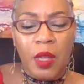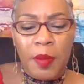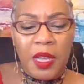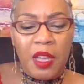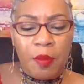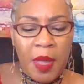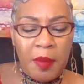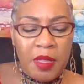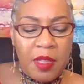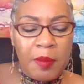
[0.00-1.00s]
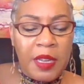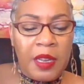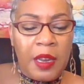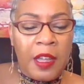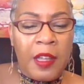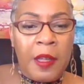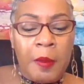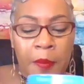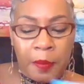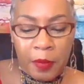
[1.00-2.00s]
because maybe something,
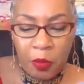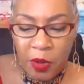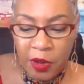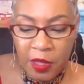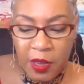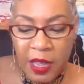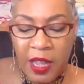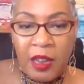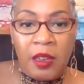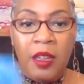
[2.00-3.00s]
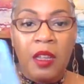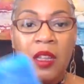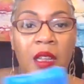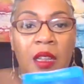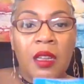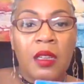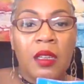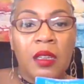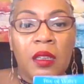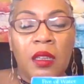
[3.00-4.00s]
where is it at?
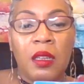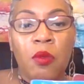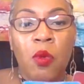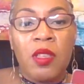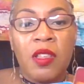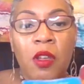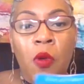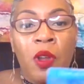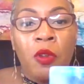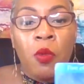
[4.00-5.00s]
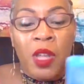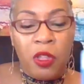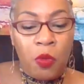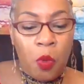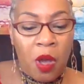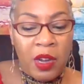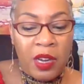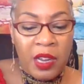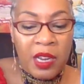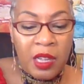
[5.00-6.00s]
Wasn't going the way you
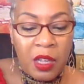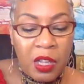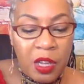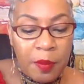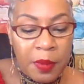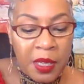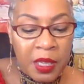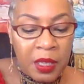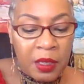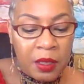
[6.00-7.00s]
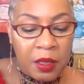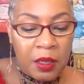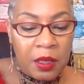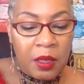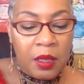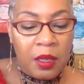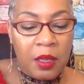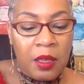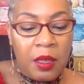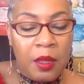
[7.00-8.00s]
wanted. And it could be
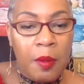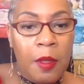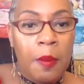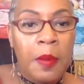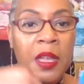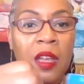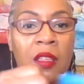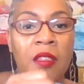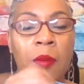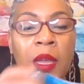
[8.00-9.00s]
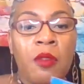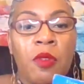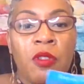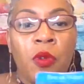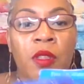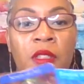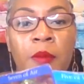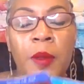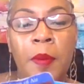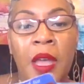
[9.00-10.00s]
because somebody was doing
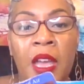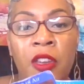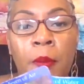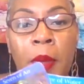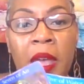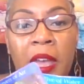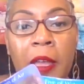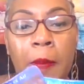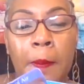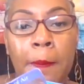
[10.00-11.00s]
something behind your back.